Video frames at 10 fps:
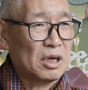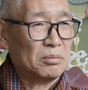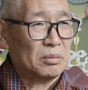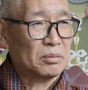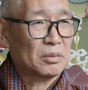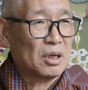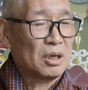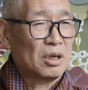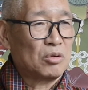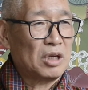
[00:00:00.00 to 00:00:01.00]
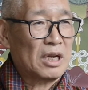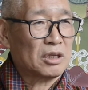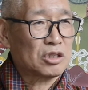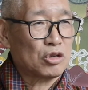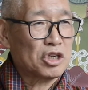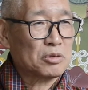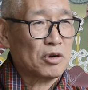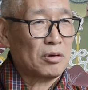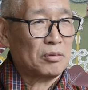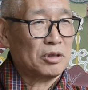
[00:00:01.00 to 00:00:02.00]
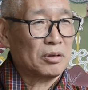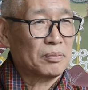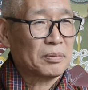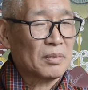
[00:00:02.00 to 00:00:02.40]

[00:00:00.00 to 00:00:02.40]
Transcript: come we had storage problem, you know.